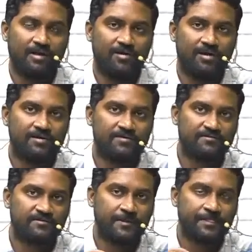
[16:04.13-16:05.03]
Now let
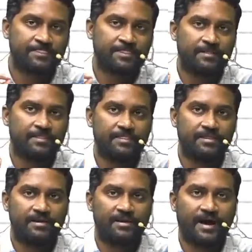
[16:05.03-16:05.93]
us see
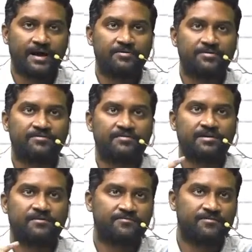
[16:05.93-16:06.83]
the diagnostic